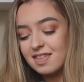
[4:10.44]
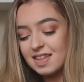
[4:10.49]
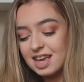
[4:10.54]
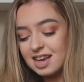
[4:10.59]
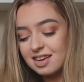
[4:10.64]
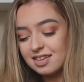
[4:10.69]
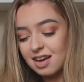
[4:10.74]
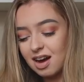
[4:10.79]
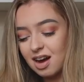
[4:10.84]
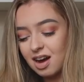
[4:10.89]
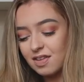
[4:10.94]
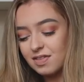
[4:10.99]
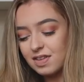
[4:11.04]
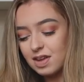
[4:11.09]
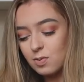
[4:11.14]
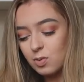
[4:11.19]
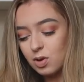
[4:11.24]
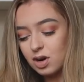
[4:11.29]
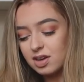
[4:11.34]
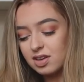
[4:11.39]
These are
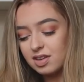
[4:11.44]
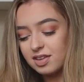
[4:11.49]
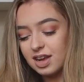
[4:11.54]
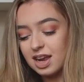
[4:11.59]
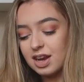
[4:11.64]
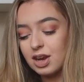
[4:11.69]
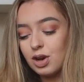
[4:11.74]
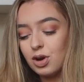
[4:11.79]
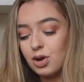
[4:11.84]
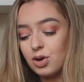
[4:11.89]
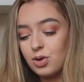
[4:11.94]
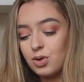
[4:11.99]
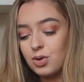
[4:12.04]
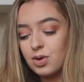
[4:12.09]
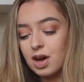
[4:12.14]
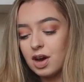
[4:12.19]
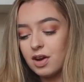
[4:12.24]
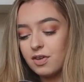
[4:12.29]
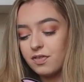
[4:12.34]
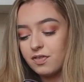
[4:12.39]
the ones in
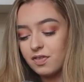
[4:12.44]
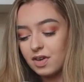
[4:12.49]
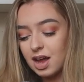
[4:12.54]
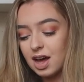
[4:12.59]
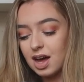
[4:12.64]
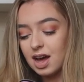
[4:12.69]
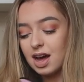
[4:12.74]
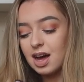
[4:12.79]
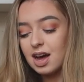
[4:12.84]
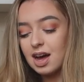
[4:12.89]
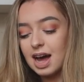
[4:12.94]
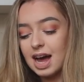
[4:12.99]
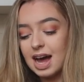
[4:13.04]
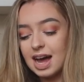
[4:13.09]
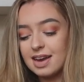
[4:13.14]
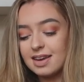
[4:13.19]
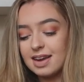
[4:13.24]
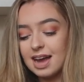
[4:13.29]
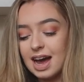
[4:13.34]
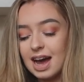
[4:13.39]
Luna Fleur
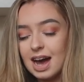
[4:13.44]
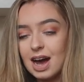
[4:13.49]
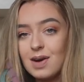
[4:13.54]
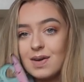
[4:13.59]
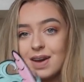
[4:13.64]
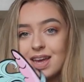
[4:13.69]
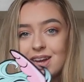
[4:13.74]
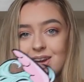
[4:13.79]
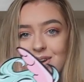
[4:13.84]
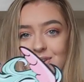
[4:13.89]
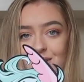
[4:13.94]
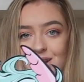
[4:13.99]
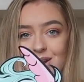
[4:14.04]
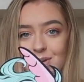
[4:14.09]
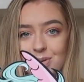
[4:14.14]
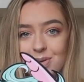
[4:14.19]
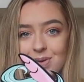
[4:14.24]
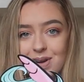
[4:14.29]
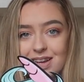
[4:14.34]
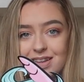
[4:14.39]
and how
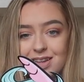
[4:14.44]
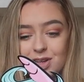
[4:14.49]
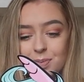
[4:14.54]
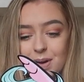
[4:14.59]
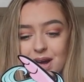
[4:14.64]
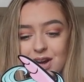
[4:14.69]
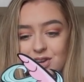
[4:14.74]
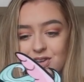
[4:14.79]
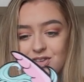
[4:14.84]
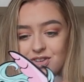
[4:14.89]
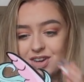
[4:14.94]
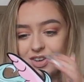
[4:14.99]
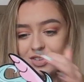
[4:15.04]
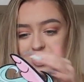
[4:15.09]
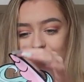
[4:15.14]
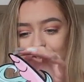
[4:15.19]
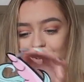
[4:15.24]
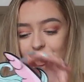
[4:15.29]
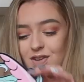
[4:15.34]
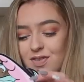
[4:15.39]
incredible is this packaging?
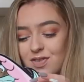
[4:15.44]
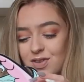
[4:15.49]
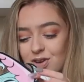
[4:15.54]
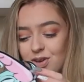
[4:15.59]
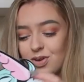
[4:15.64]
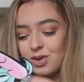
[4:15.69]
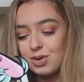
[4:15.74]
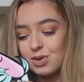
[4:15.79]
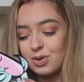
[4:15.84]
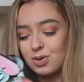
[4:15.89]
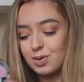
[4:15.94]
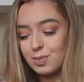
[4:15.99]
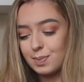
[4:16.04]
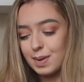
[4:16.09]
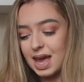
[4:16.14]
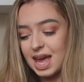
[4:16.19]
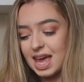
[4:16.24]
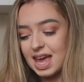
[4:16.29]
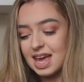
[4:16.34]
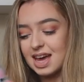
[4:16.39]
So you've got like the unicorn
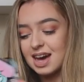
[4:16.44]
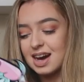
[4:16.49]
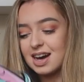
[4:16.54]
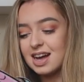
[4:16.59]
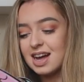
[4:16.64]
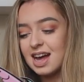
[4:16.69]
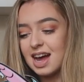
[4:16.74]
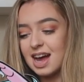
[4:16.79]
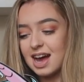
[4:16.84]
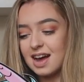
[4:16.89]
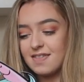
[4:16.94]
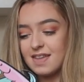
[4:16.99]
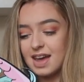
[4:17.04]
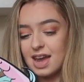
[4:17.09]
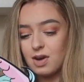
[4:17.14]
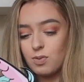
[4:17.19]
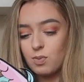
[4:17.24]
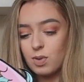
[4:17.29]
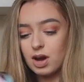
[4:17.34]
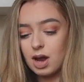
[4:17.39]
bit here and
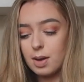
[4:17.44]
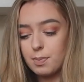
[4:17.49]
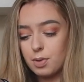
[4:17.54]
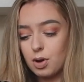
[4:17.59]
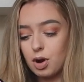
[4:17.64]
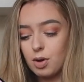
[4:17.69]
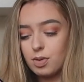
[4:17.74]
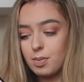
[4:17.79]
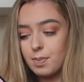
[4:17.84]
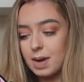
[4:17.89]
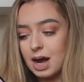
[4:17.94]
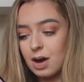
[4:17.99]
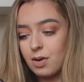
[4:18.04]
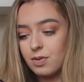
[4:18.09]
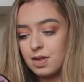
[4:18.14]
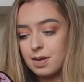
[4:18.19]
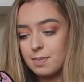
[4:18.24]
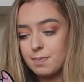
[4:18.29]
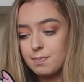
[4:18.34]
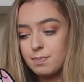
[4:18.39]
then when I pop them
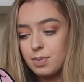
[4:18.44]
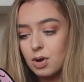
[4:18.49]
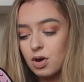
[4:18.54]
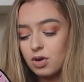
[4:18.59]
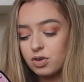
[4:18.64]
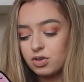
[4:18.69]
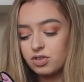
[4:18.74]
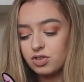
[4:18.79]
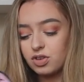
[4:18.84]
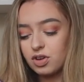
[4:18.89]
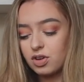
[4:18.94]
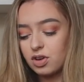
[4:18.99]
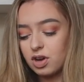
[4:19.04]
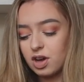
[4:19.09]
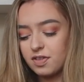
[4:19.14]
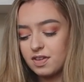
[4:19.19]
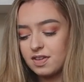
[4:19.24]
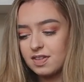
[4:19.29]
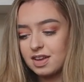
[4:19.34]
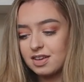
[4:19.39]
out the box,
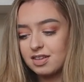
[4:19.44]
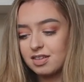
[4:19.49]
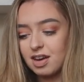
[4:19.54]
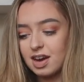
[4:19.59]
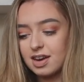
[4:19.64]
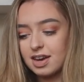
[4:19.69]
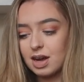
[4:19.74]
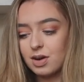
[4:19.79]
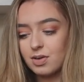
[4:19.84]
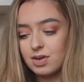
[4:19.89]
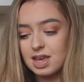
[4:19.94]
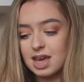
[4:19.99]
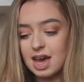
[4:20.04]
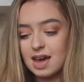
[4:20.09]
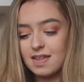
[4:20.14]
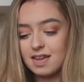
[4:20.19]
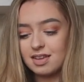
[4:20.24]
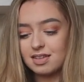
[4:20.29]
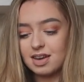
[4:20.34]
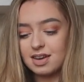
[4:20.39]
I think they slide out,
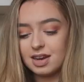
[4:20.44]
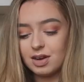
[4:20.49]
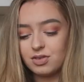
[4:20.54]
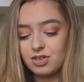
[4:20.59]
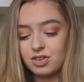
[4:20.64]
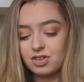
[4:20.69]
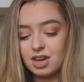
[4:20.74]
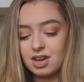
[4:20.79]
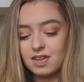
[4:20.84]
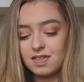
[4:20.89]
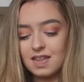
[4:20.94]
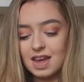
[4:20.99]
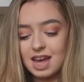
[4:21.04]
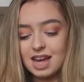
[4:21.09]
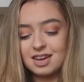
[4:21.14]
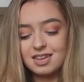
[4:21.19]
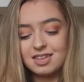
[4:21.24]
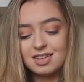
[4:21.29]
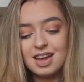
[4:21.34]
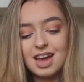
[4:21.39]
yeah, they slide out just like
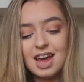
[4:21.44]
this.